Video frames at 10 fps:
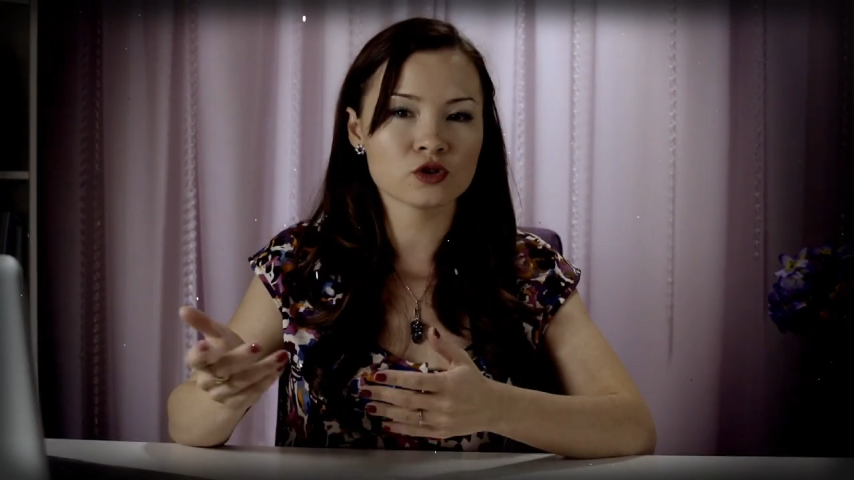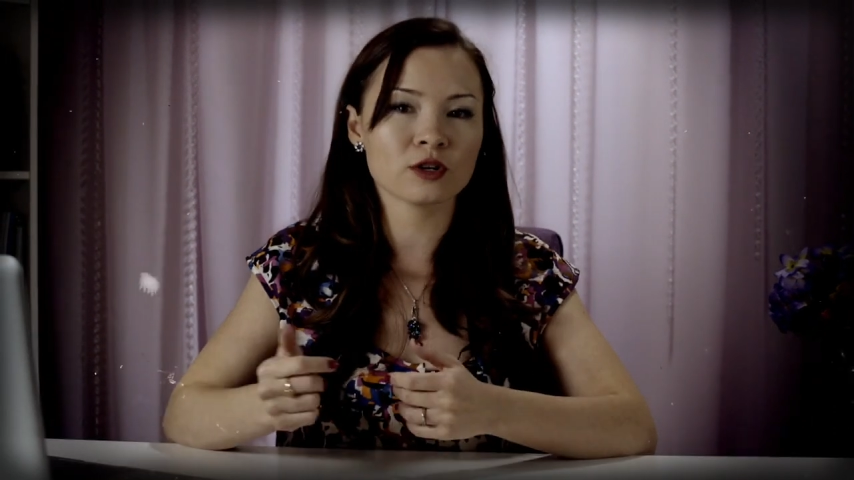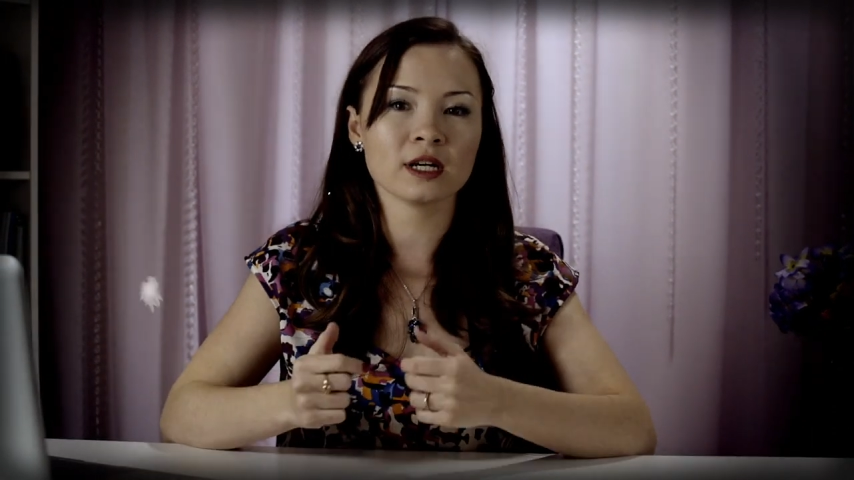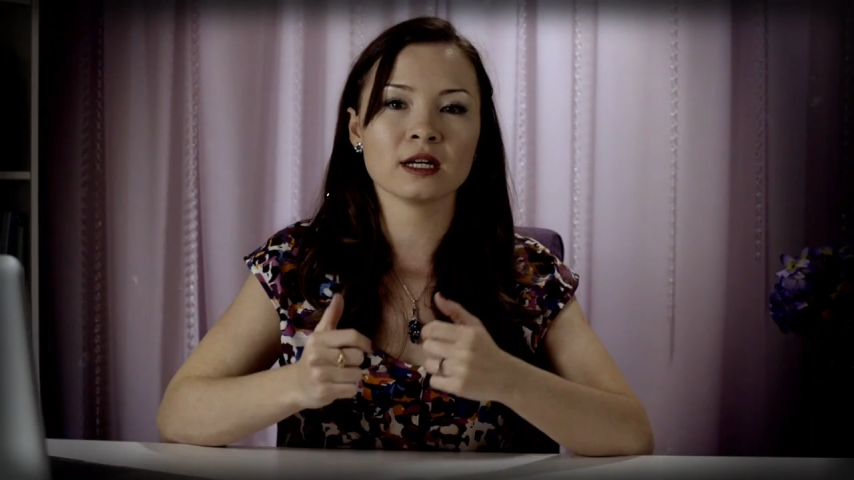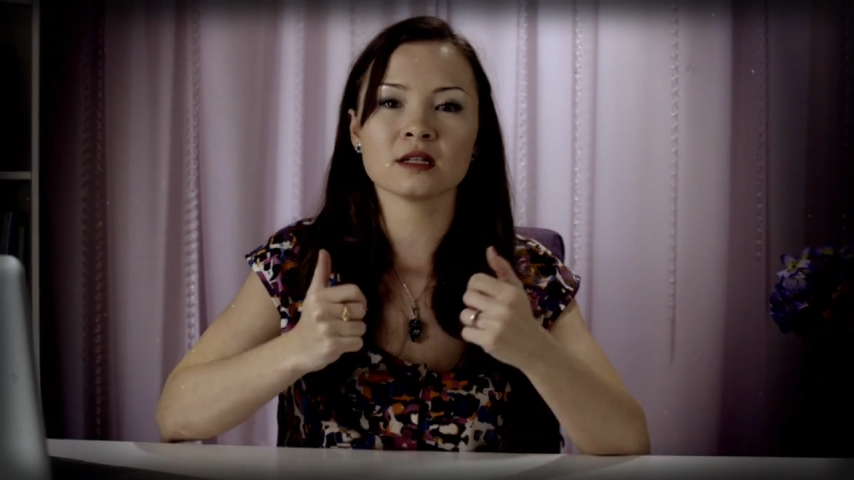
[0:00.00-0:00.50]

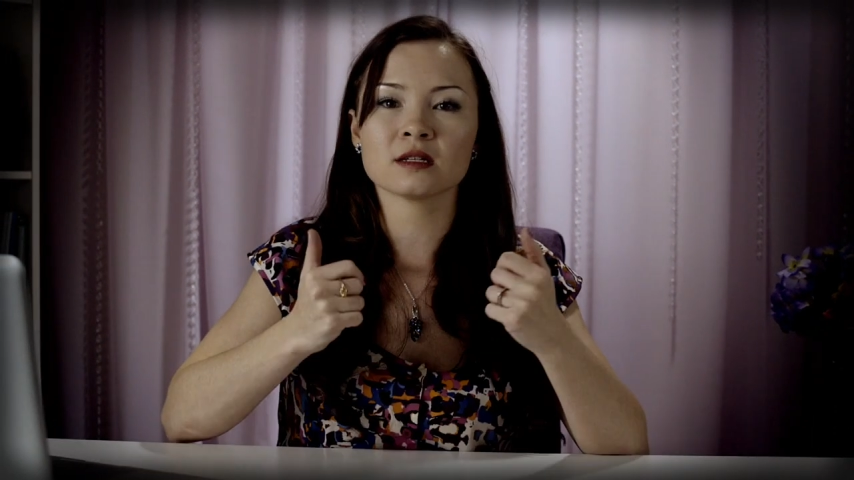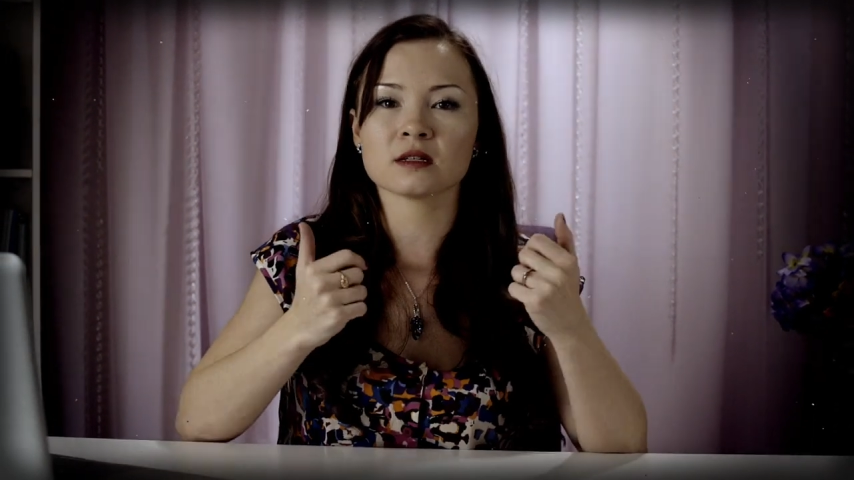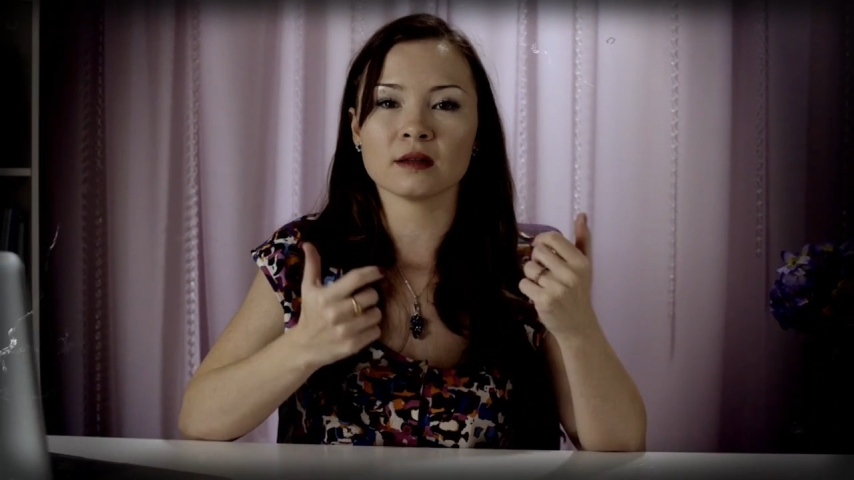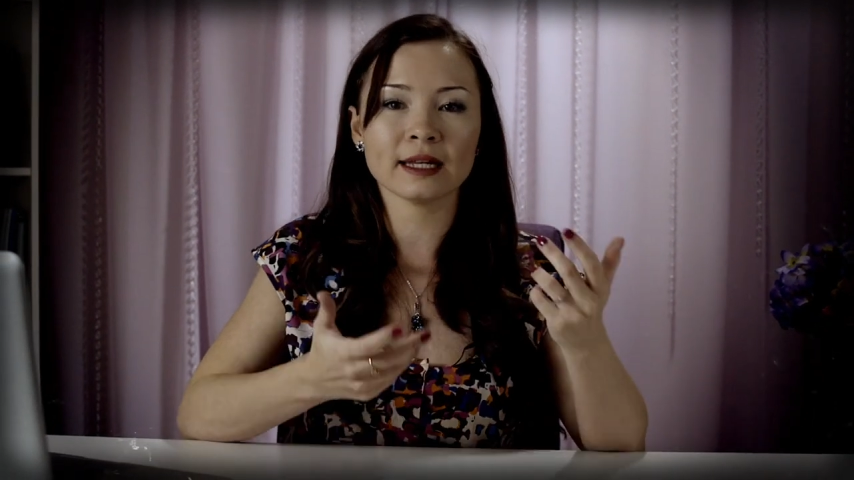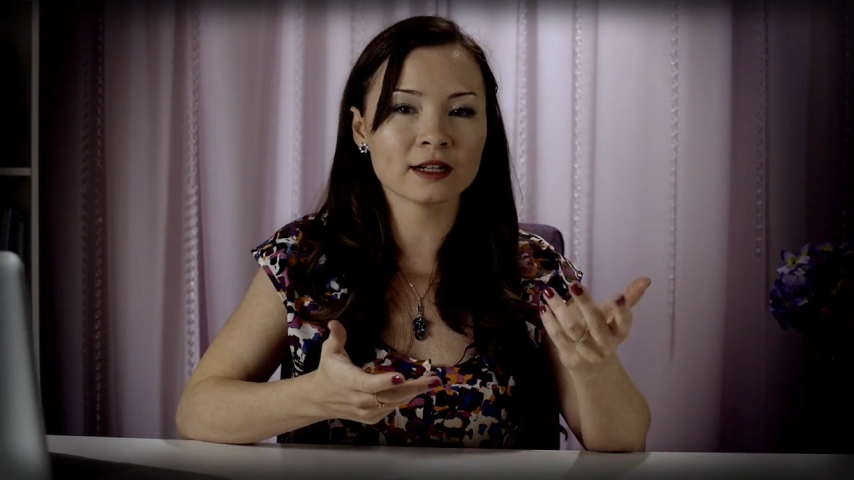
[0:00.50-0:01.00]

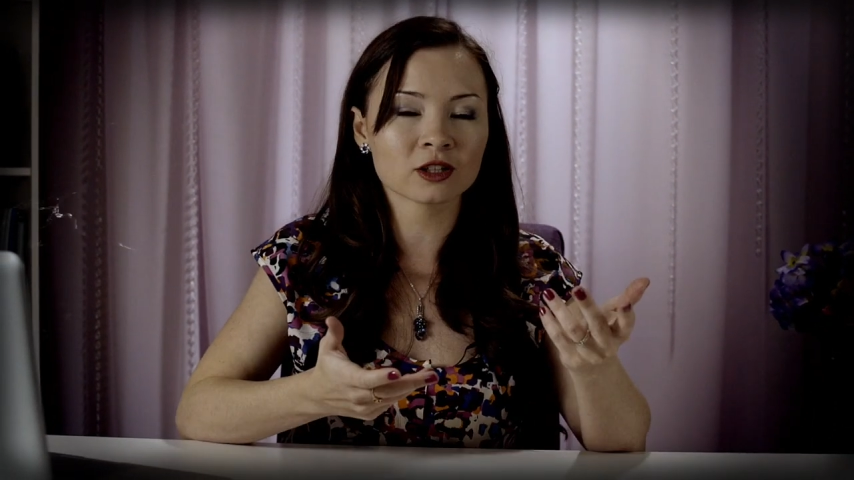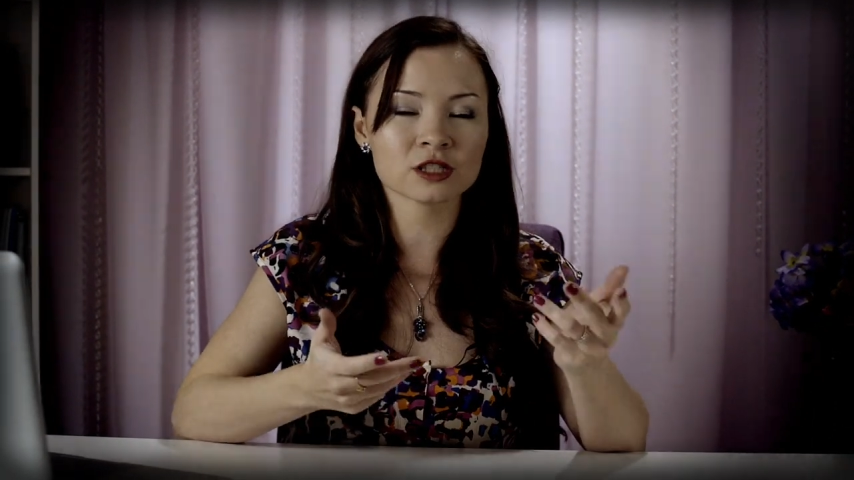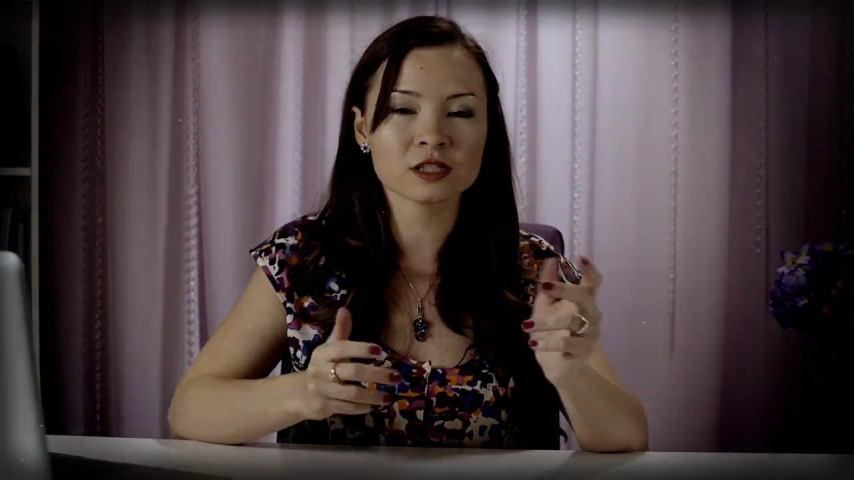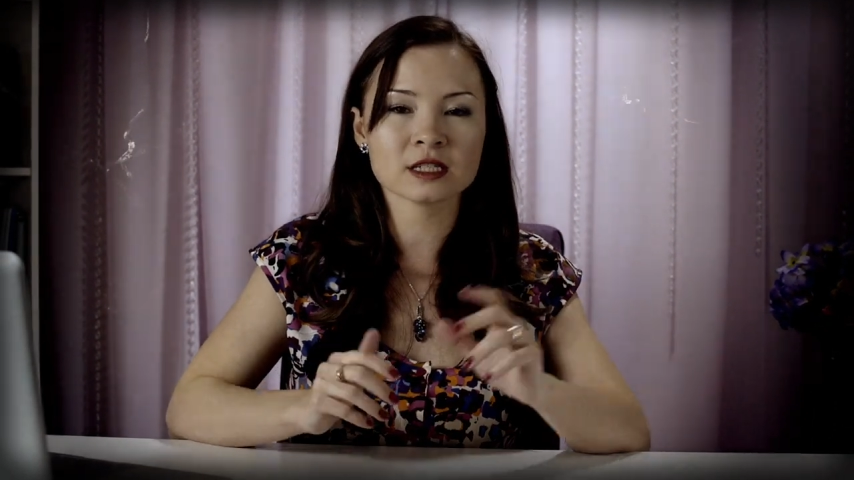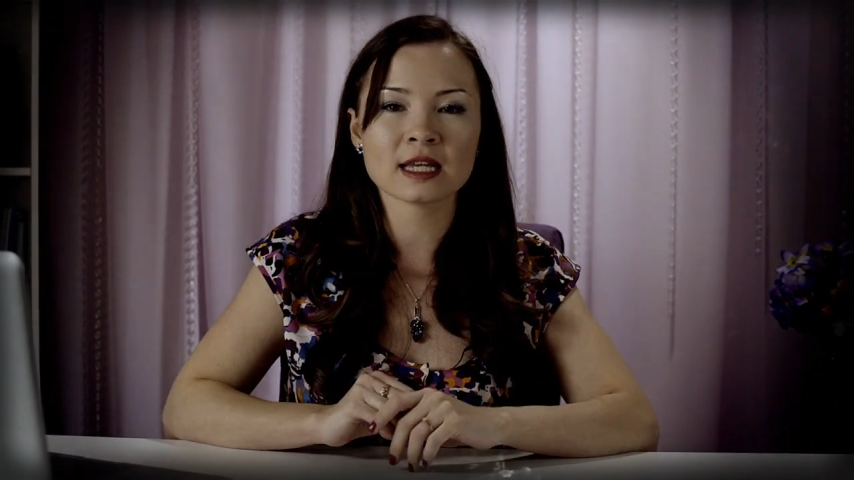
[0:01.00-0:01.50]
drinks,
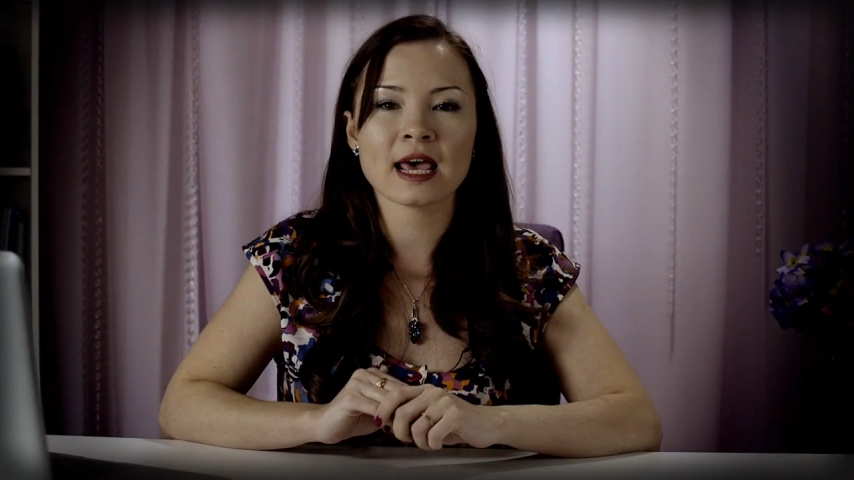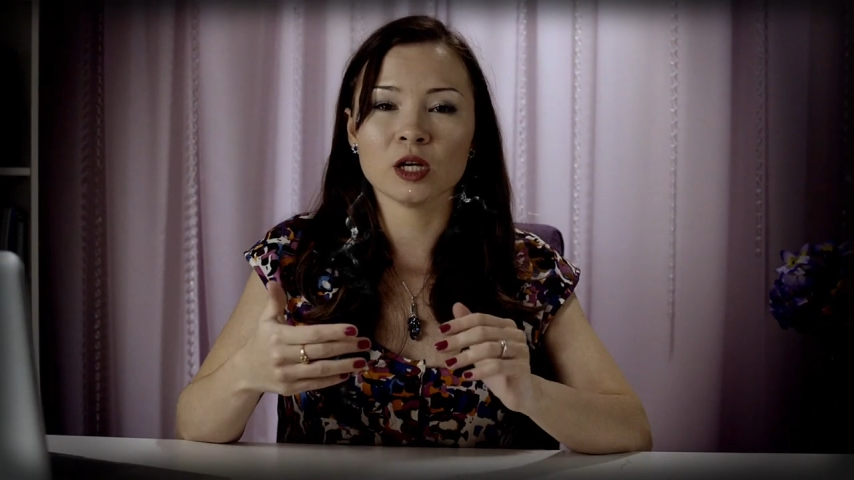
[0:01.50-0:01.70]
liquors.